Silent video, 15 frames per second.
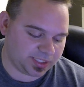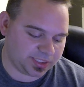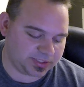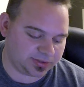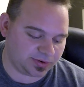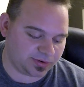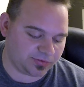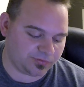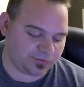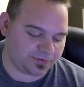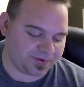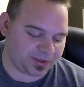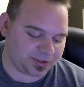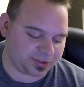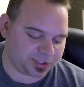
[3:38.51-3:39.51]
He's
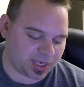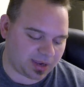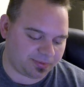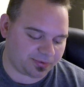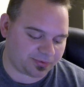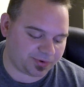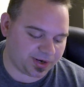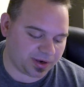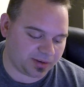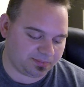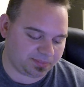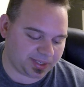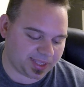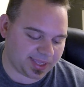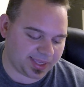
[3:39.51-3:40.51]
revealed top 3 on
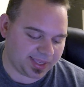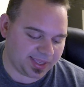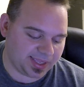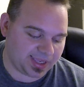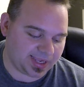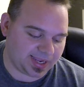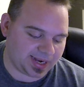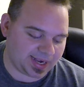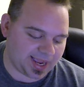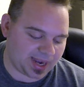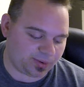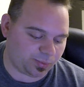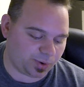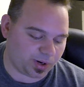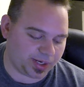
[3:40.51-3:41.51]
play and
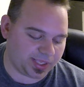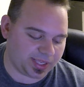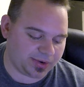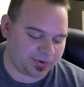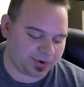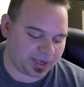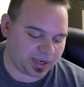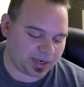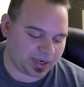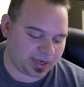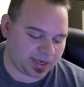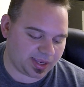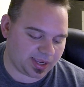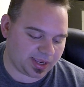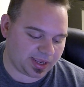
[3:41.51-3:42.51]
add 1 Kiriha